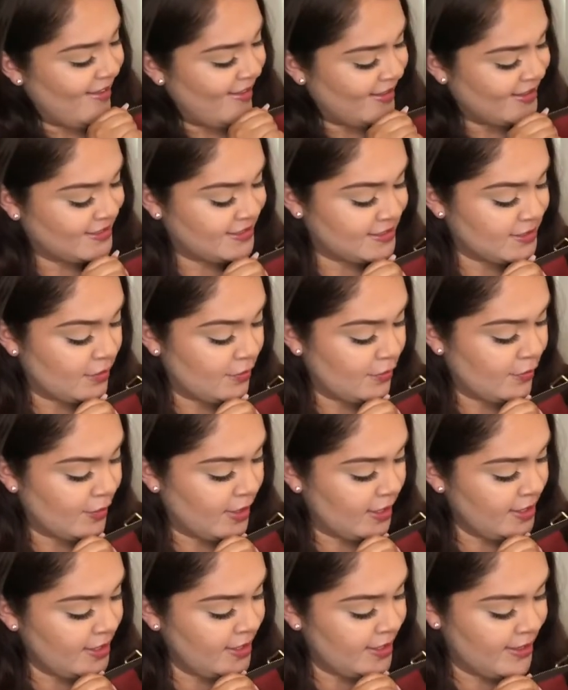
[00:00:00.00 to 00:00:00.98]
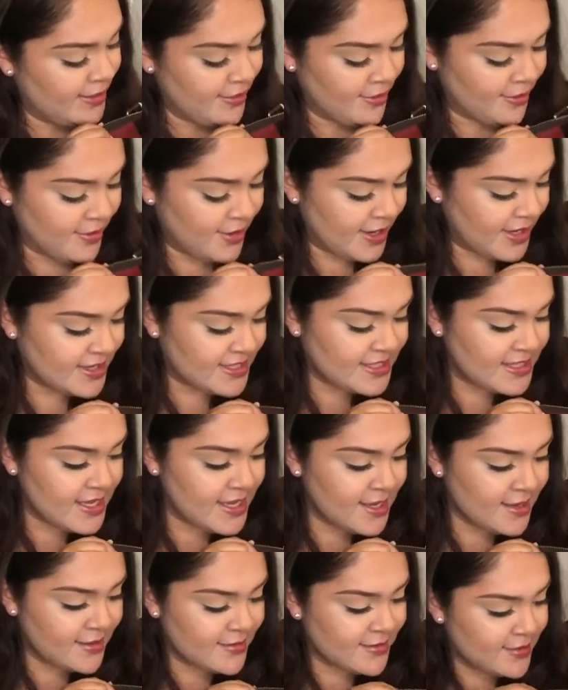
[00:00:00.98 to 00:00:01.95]
So in here, it's
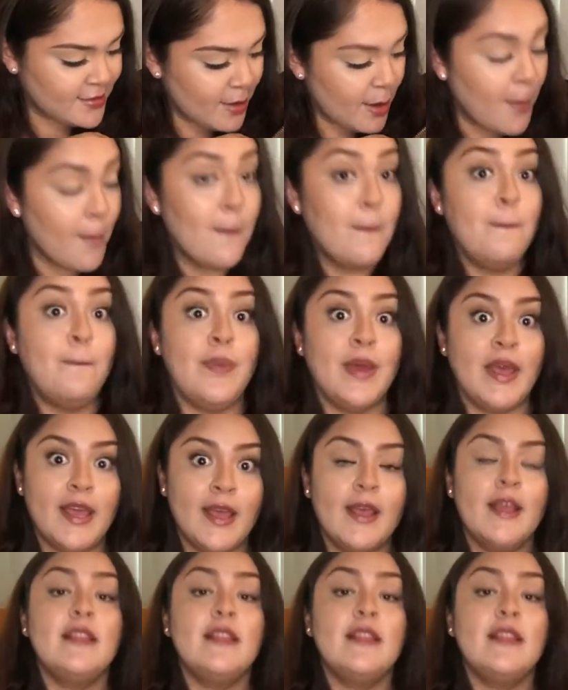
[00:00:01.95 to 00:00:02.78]
like a big,